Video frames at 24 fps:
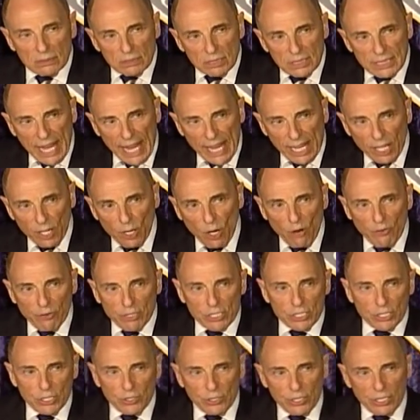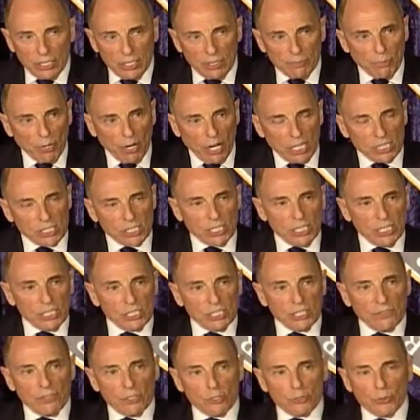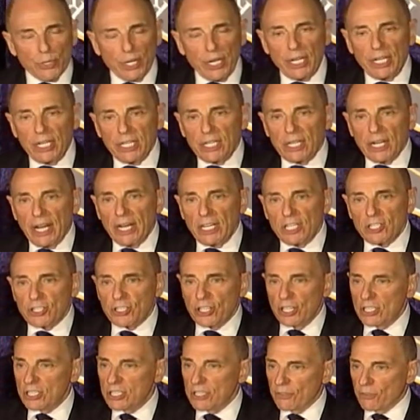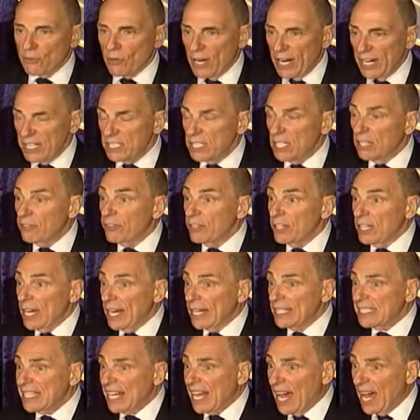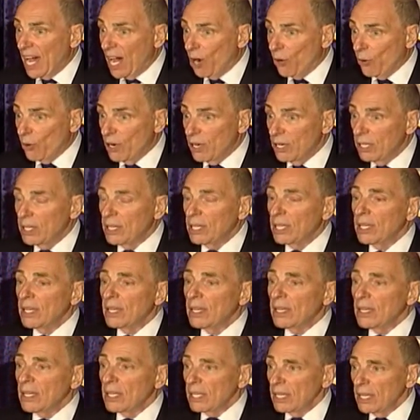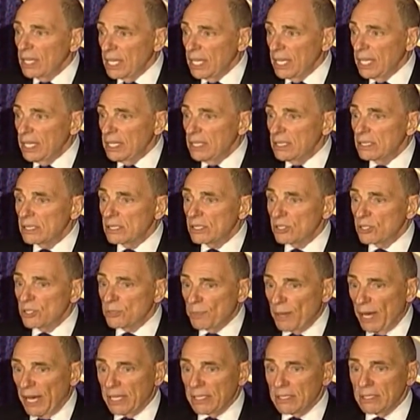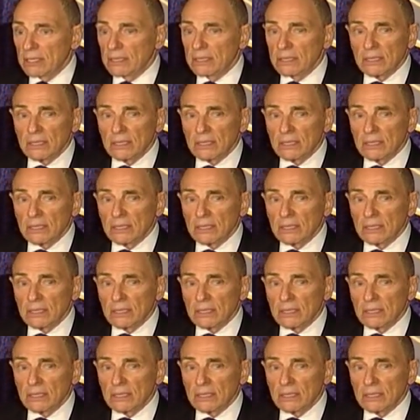taken over to the parsonage of the Trinity United Church of Christ, and for the next hour, he spent